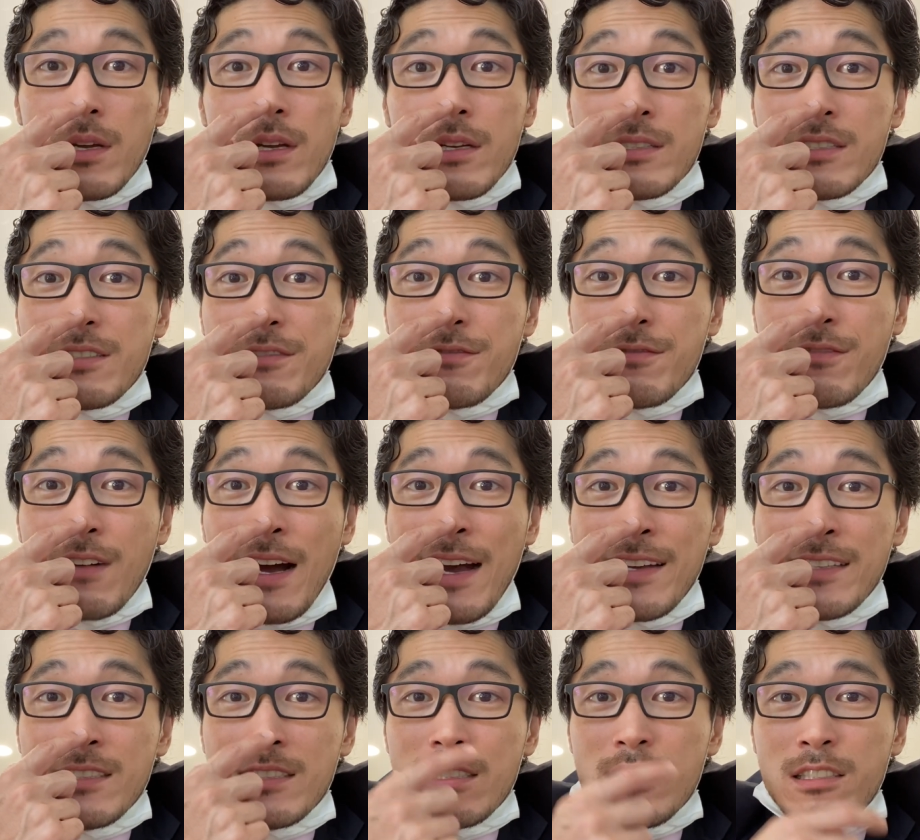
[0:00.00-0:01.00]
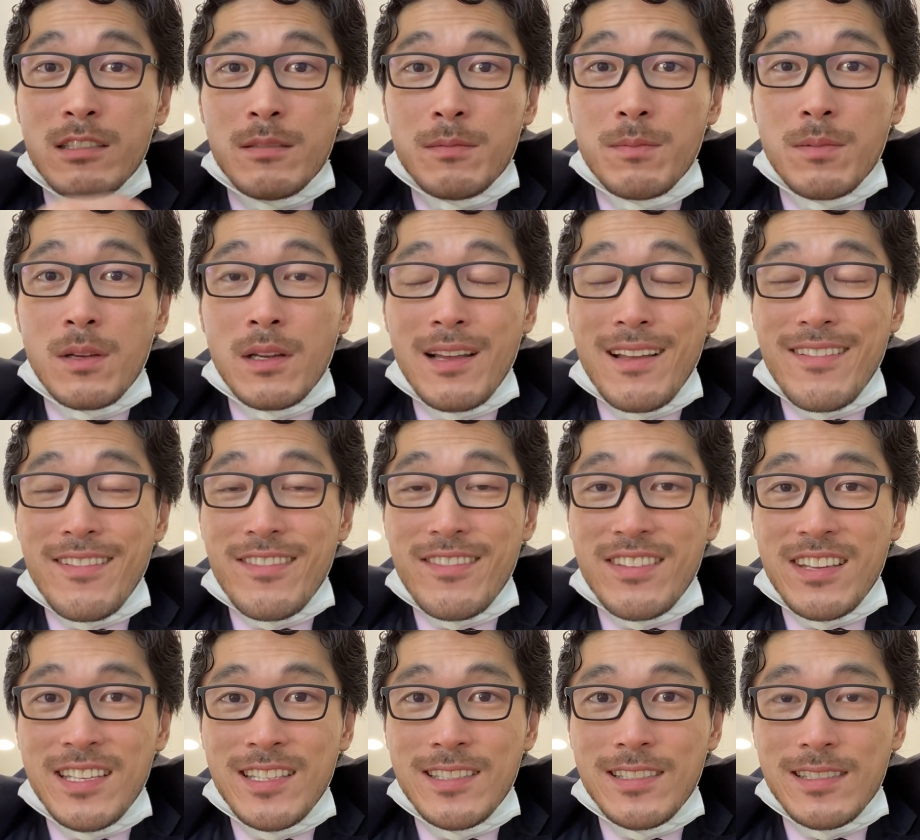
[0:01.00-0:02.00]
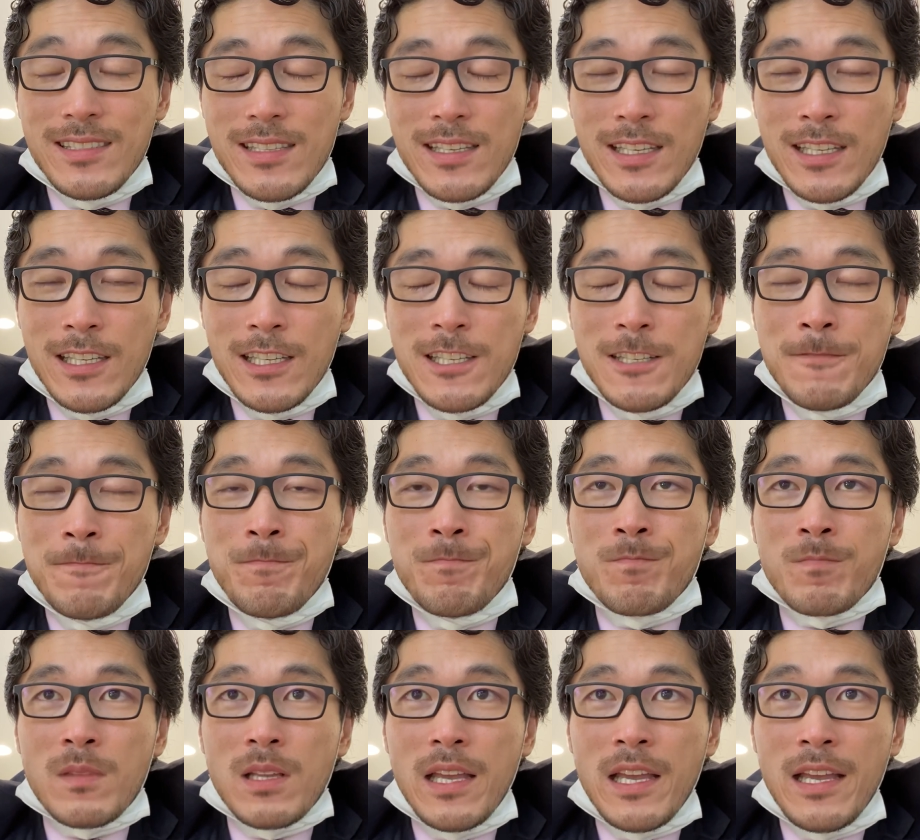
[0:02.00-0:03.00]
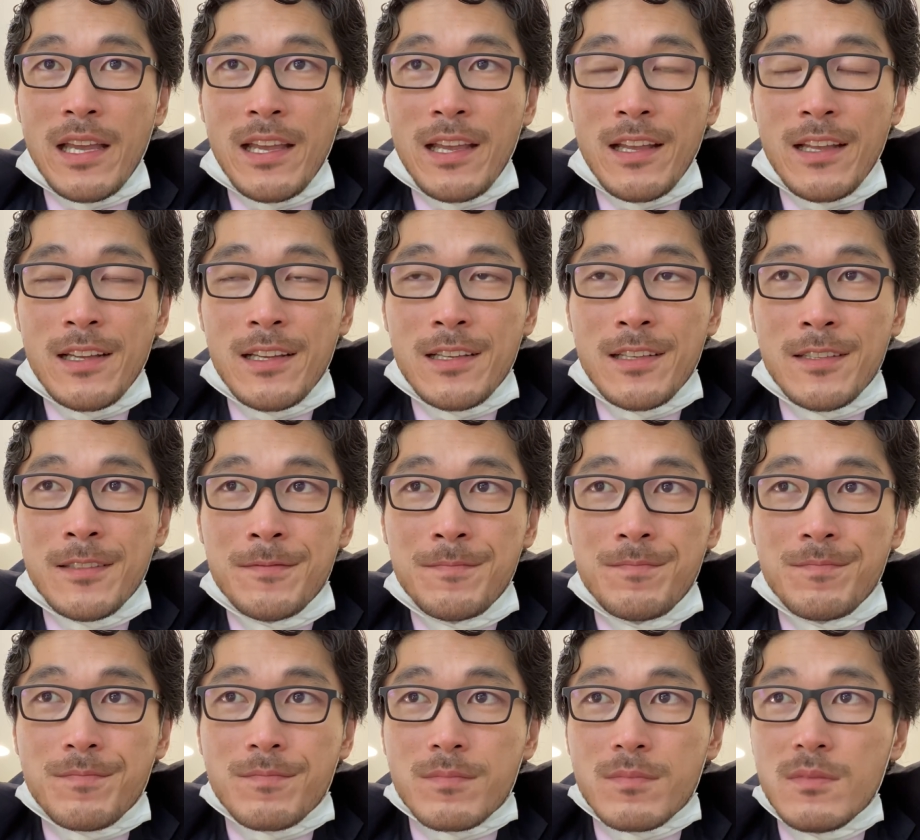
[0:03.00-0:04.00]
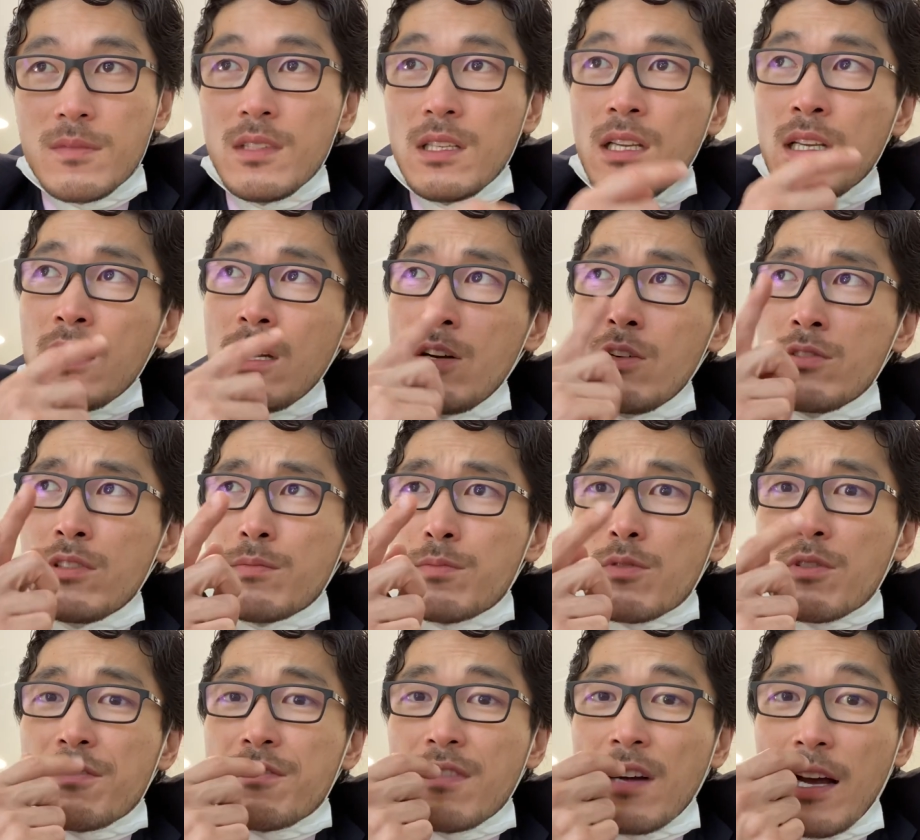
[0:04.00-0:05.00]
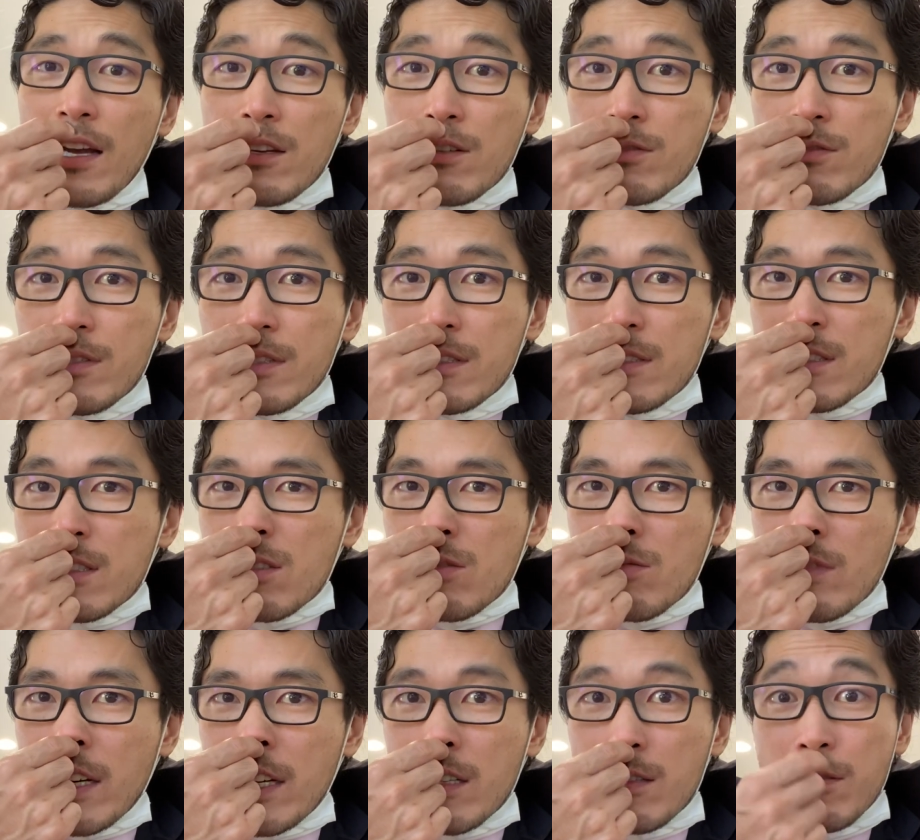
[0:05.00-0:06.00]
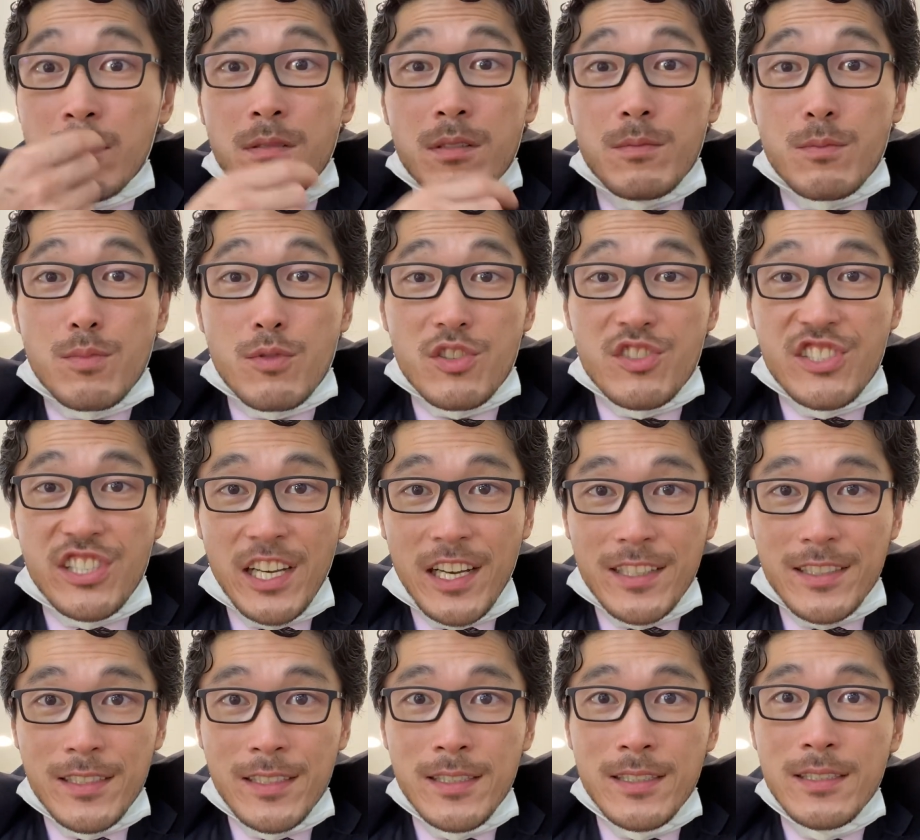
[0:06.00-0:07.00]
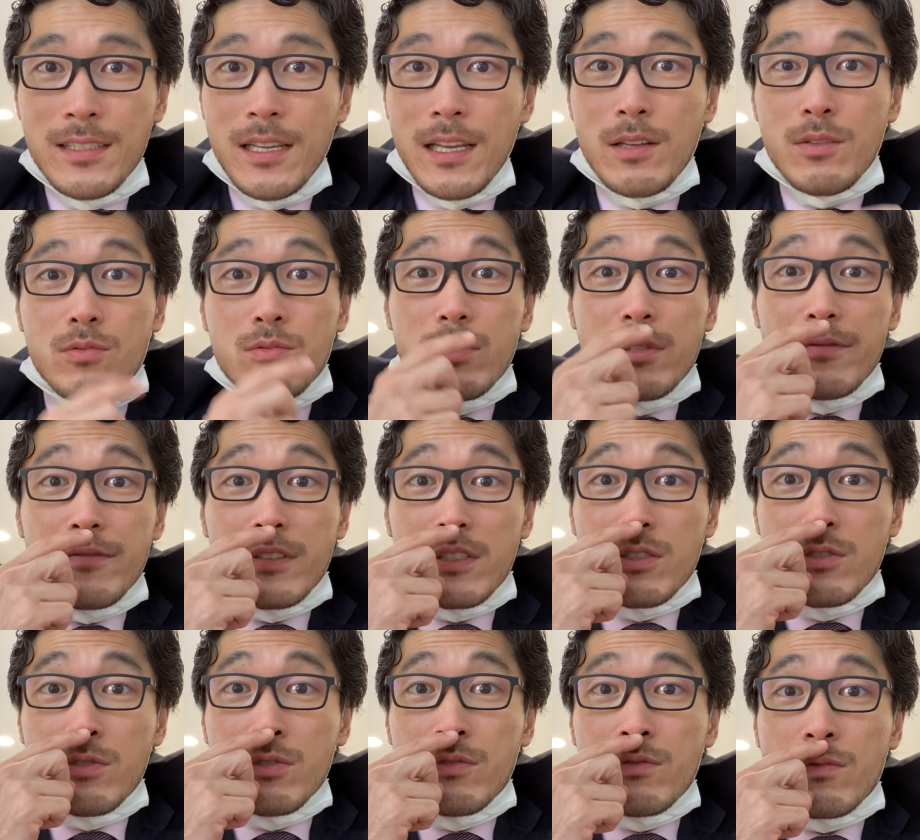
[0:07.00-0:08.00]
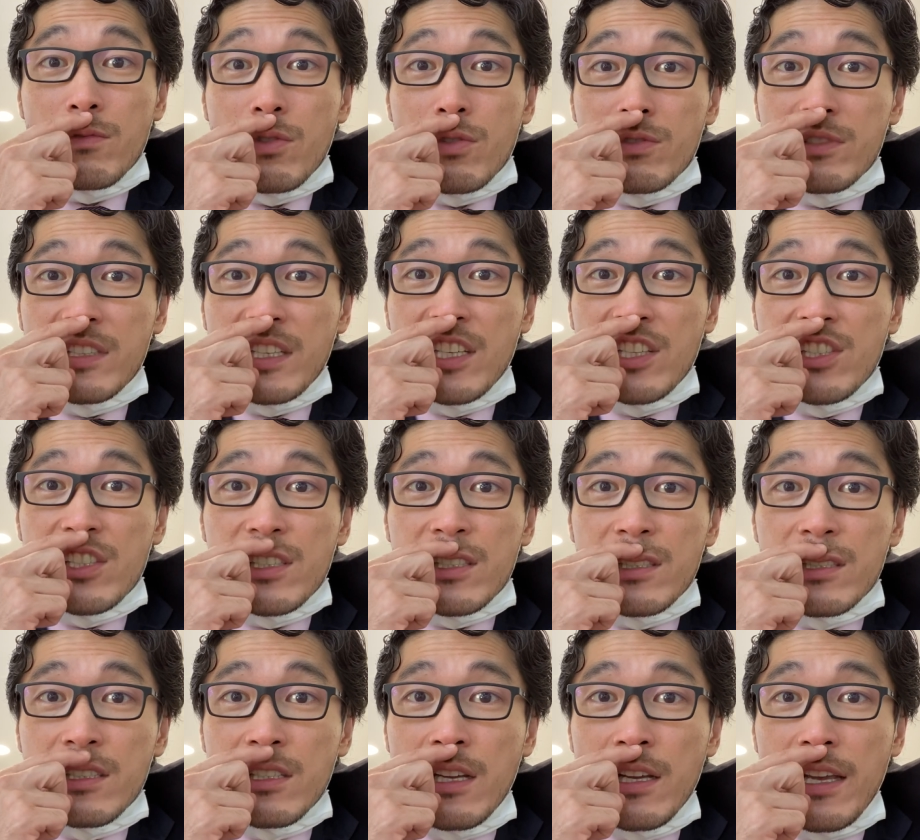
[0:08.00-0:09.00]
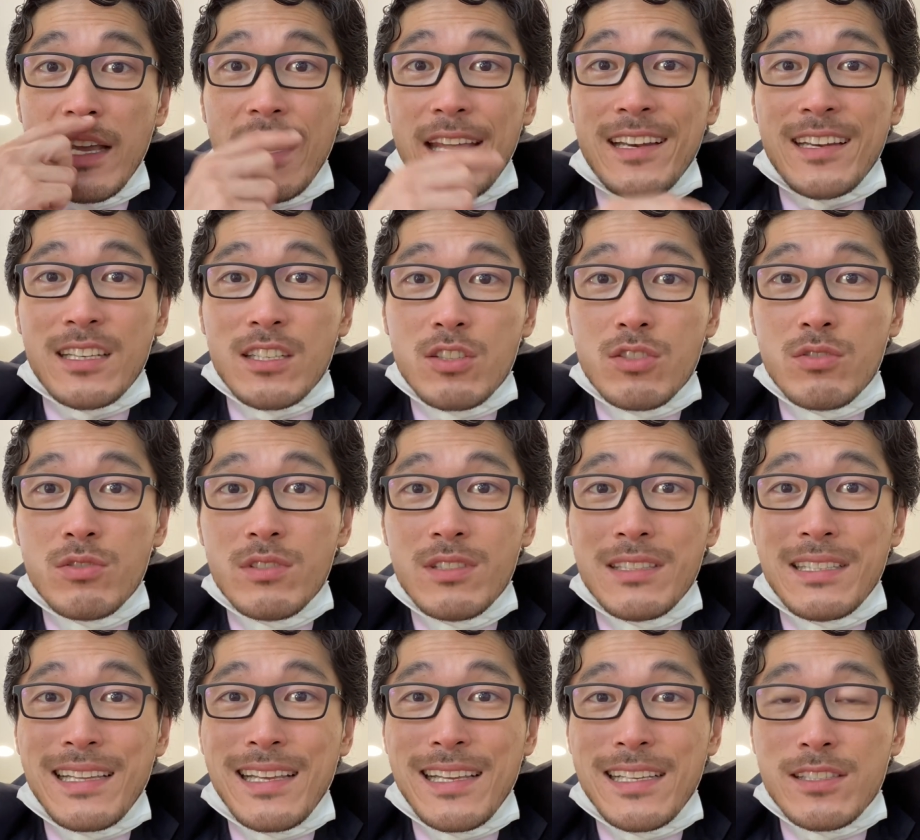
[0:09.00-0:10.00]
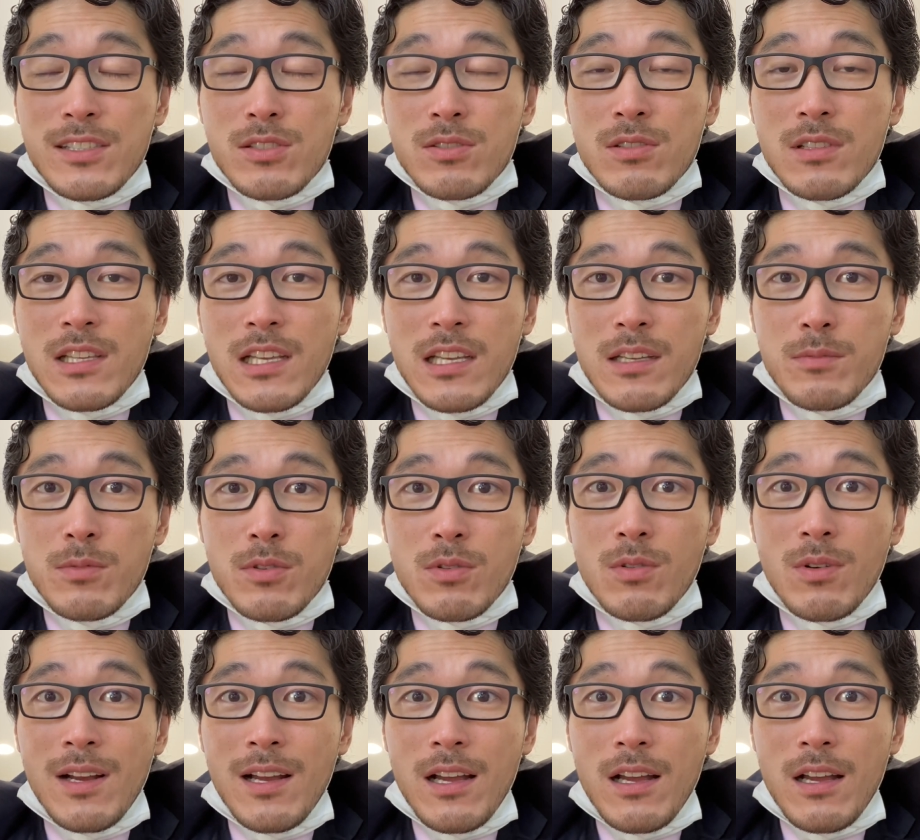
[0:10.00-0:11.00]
defined tip, thin skin, and on the profile it's already projected and with a good rotation and a good nasolabial